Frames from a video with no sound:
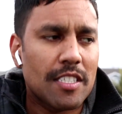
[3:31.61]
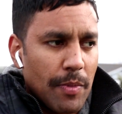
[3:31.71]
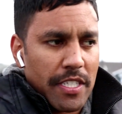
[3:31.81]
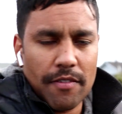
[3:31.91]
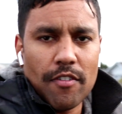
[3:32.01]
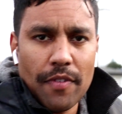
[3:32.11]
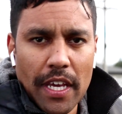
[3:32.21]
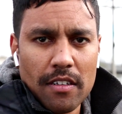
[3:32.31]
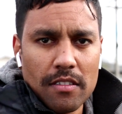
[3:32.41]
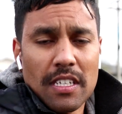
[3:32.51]
especially for
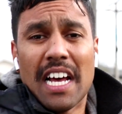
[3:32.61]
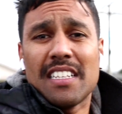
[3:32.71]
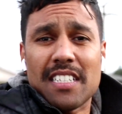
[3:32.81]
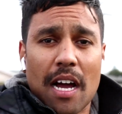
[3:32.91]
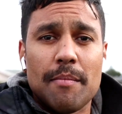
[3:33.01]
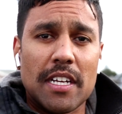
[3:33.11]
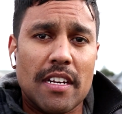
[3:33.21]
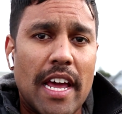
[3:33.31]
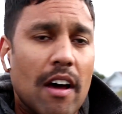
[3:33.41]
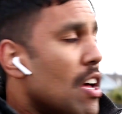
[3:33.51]
vehicles to come in
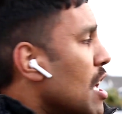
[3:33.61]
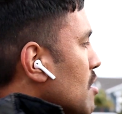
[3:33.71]
and out.